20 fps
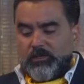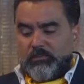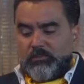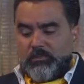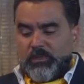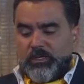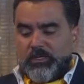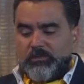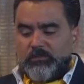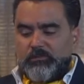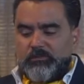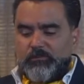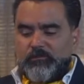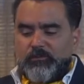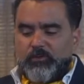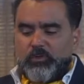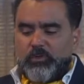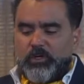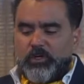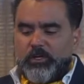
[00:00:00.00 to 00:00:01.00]
medium to
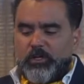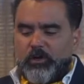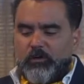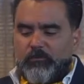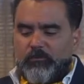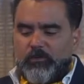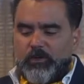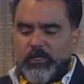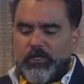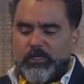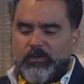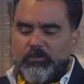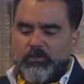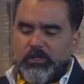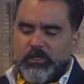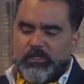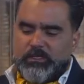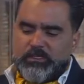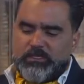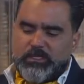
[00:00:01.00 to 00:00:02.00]
full, and hopefully
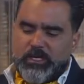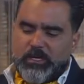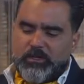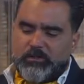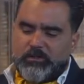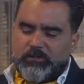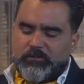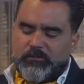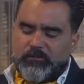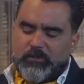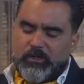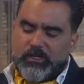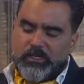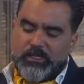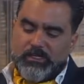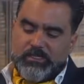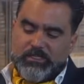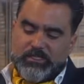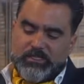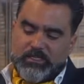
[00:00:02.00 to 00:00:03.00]
when it's settled for at
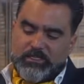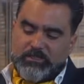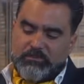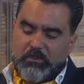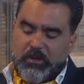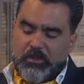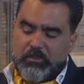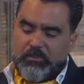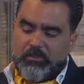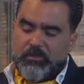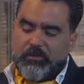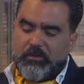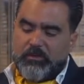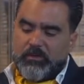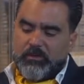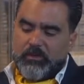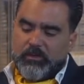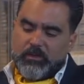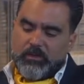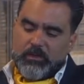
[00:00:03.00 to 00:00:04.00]
least 6 months,
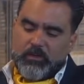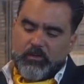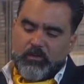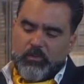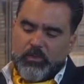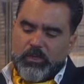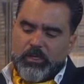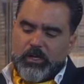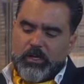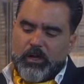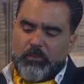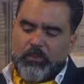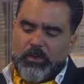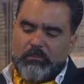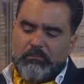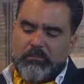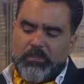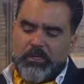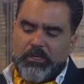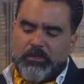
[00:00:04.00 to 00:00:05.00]
it will become a
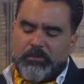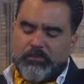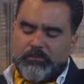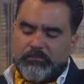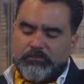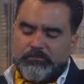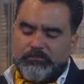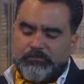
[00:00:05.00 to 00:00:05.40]
medium.